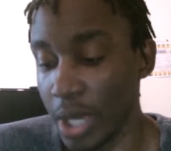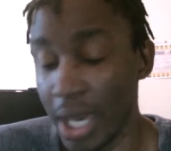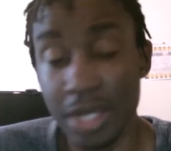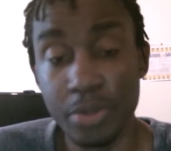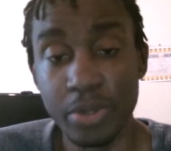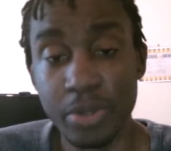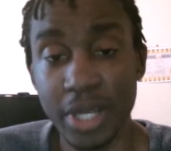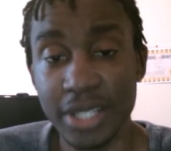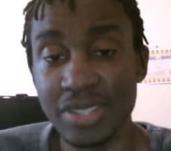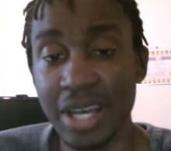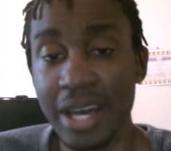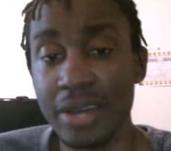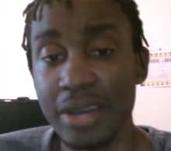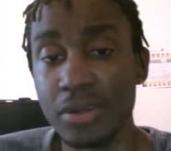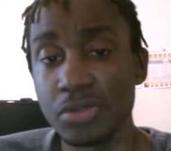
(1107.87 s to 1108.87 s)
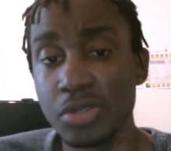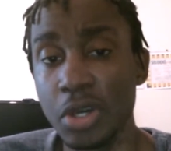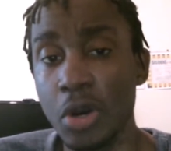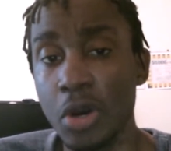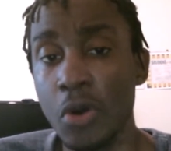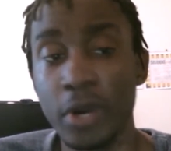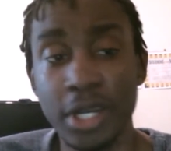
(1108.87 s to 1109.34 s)
Aniplex titles
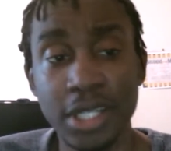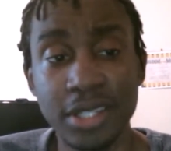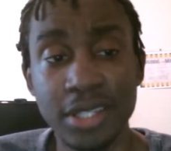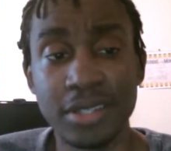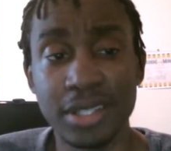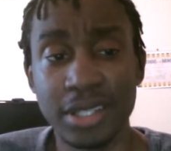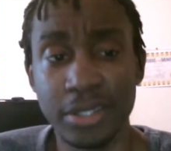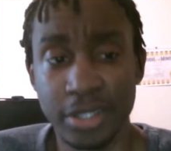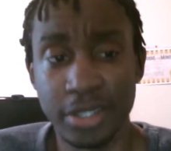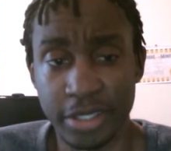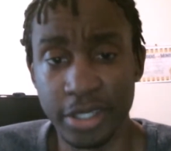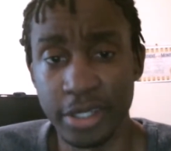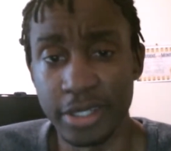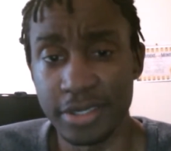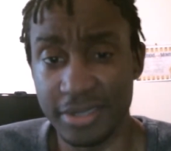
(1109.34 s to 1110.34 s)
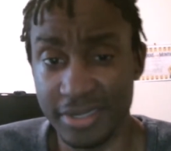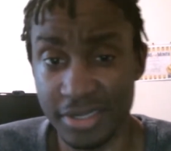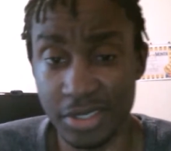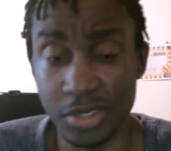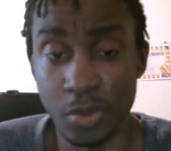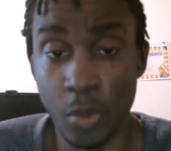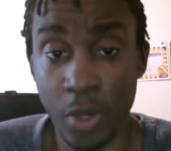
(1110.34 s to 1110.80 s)
go or anything like that, you're curious to
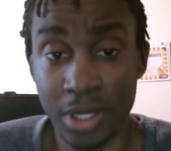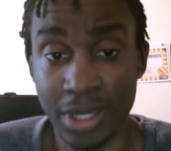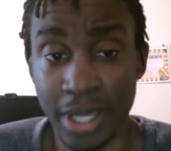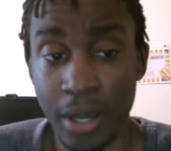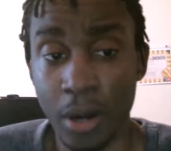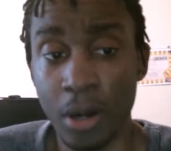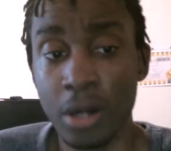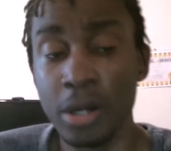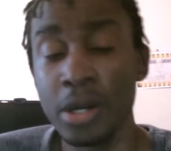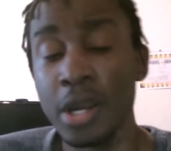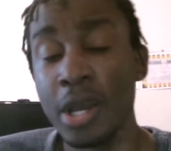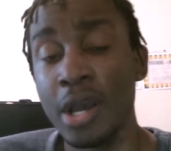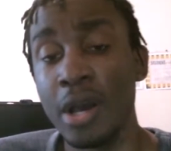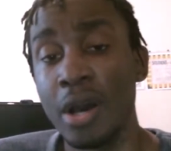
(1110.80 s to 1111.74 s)
see what they are,